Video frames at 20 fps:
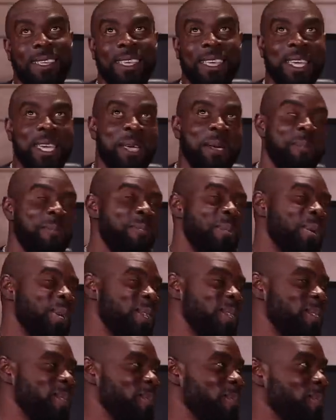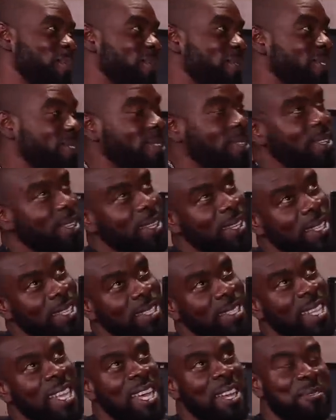yeah, but it
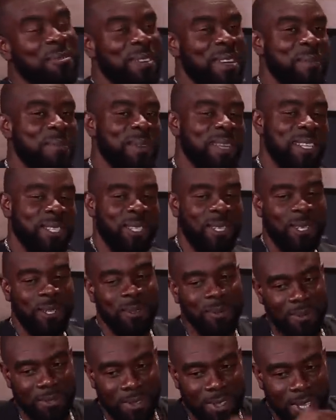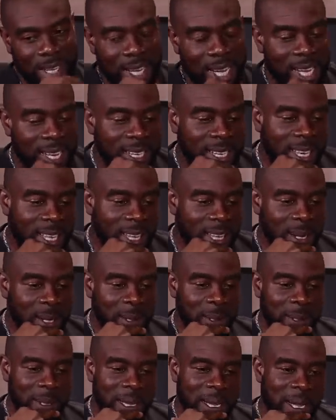start from there so. And
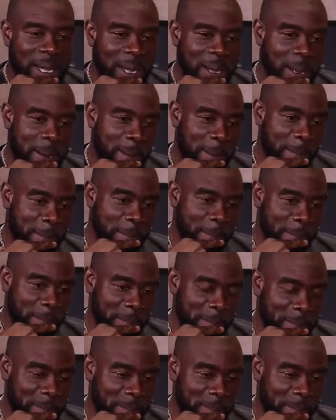then um